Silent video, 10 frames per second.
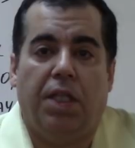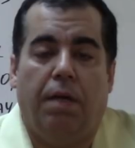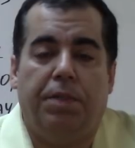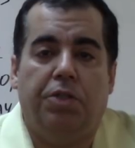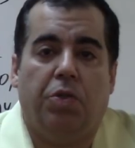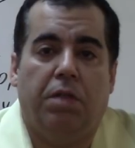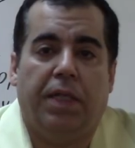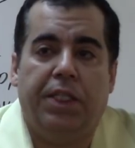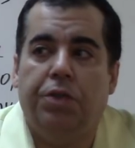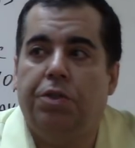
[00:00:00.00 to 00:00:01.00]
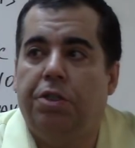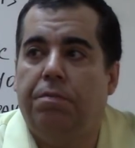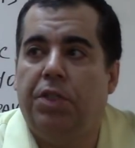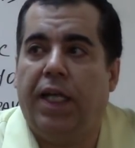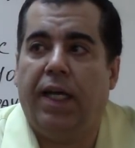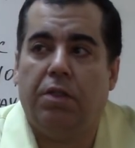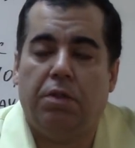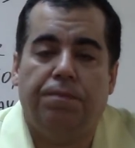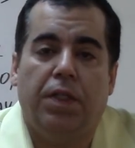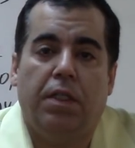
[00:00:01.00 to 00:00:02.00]
up and join my YouTube
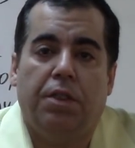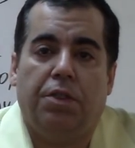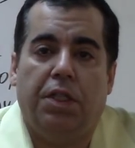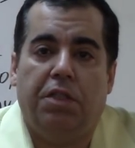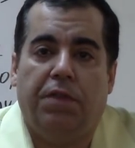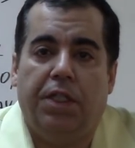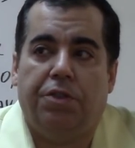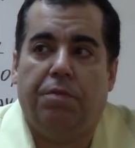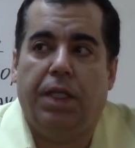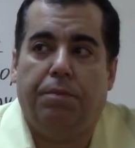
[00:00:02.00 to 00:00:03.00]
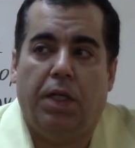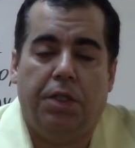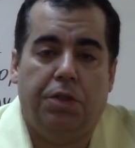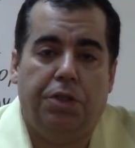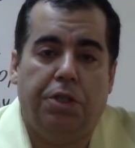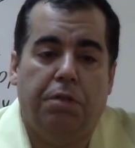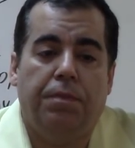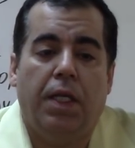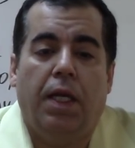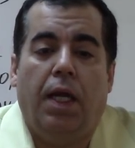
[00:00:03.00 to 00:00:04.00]
channel. So these videos are being put on
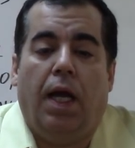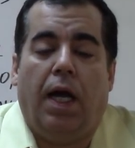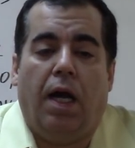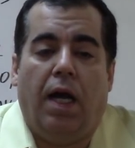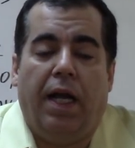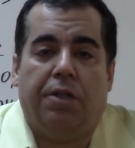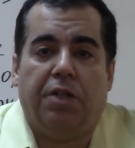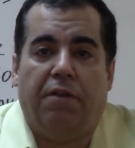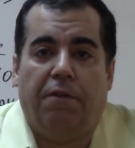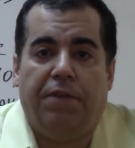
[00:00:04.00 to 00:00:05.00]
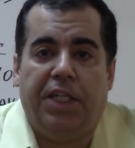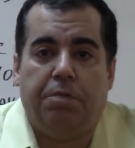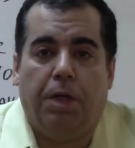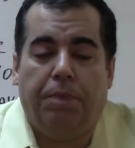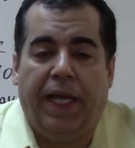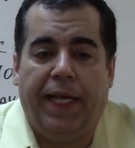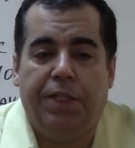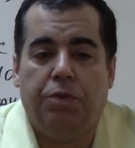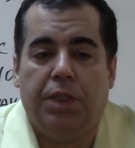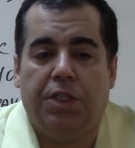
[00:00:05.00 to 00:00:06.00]
YouTube. I also have a Facebook
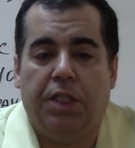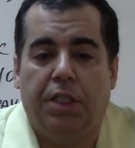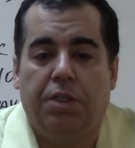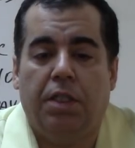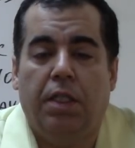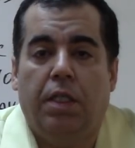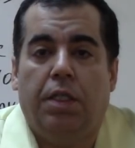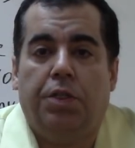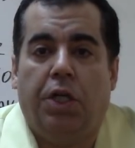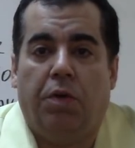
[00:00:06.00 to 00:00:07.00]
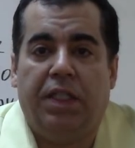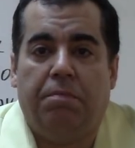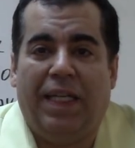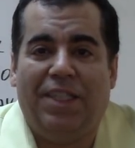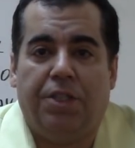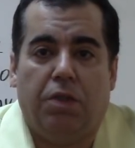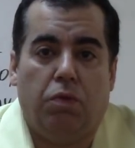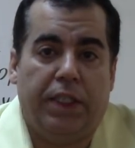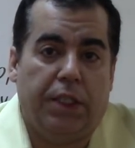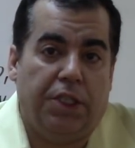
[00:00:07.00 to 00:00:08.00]
page, which is Tony Mesa
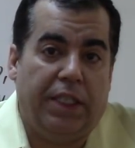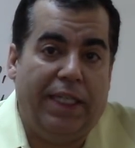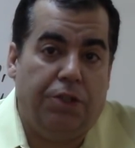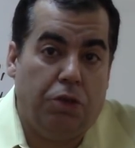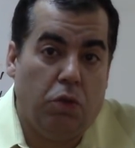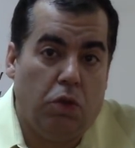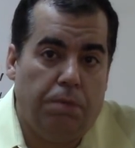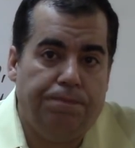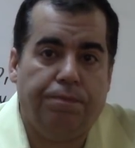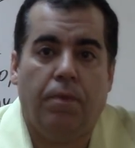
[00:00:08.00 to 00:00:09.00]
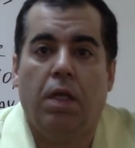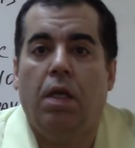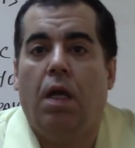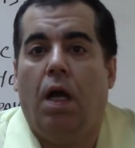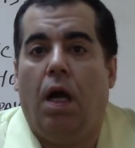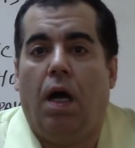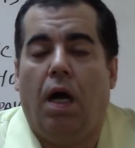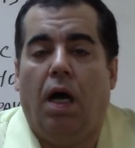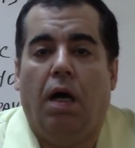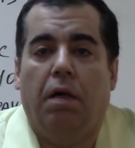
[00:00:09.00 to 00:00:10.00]
Real Estate School.
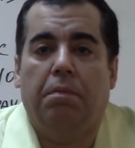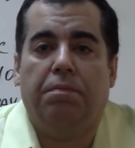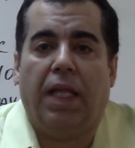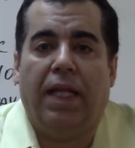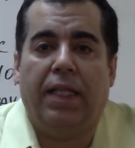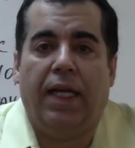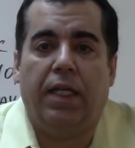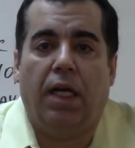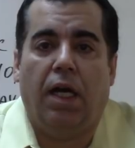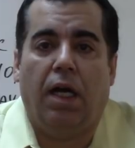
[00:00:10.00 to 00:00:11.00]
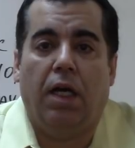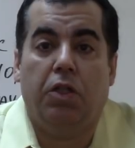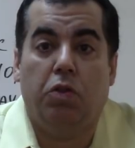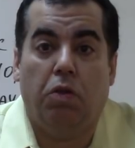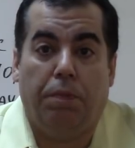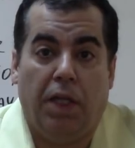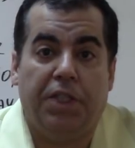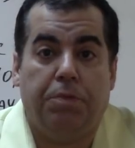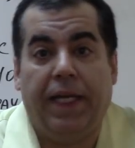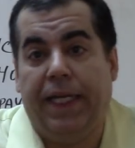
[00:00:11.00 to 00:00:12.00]
And then a Google+
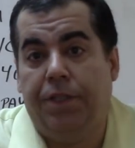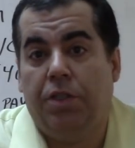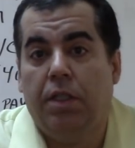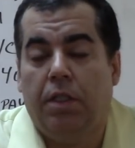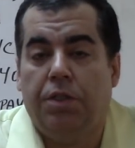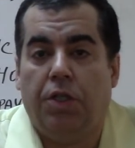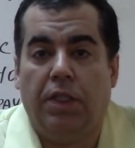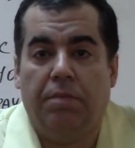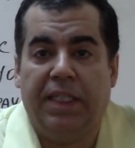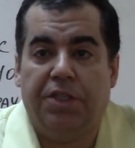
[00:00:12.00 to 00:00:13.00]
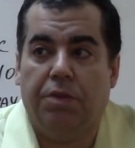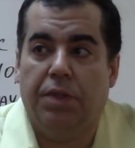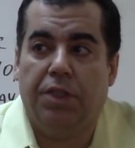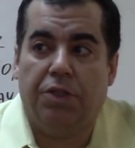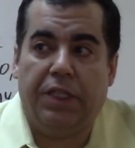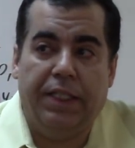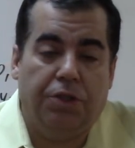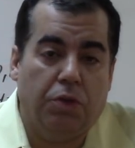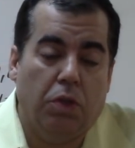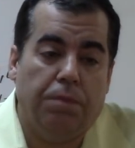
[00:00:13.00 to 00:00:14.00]
page, Tony Mesa Real Estate
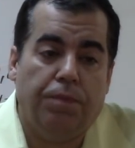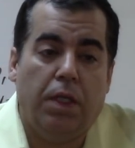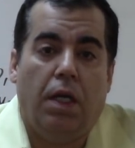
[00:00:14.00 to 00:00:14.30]
School.